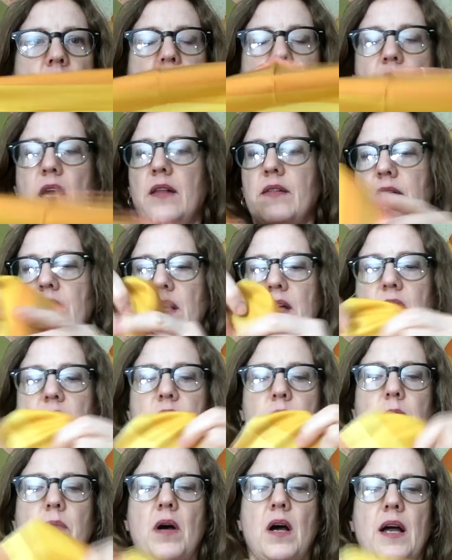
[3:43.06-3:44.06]
And then
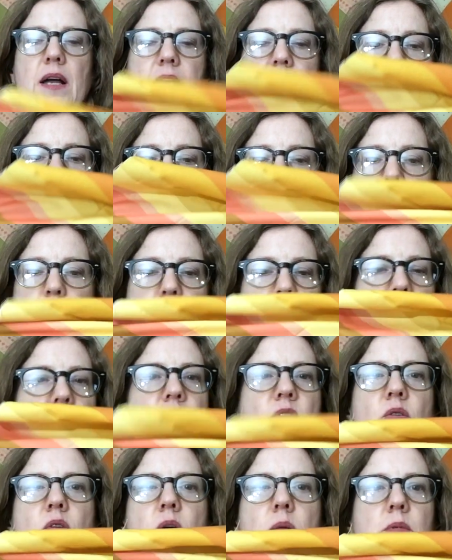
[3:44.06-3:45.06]
the bias is pretty
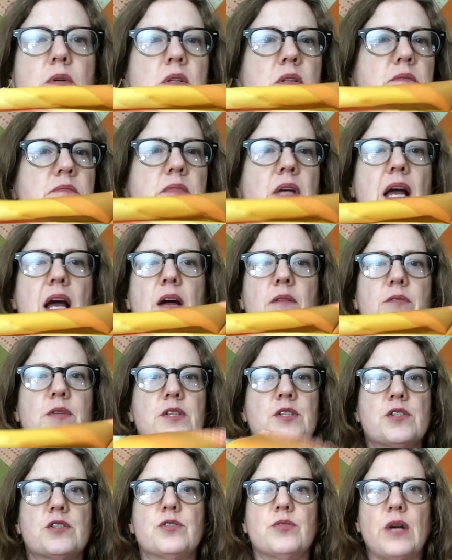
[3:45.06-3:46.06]
normal, average
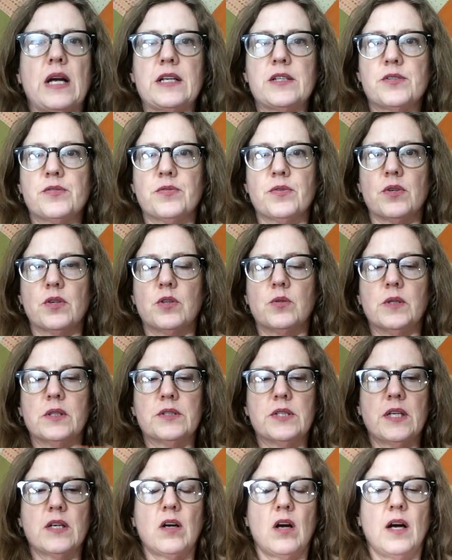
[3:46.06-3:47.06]
stretch for a
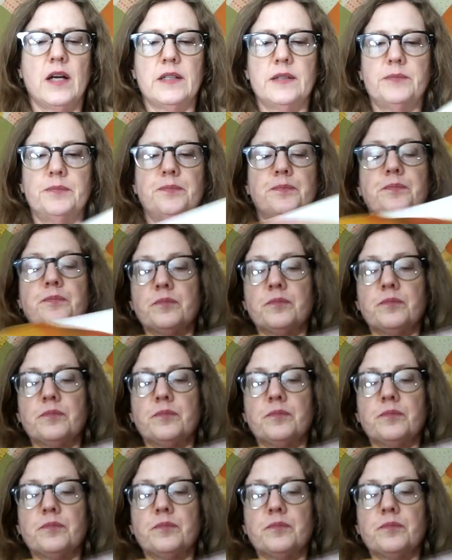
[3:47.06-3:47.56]
quilting cotton.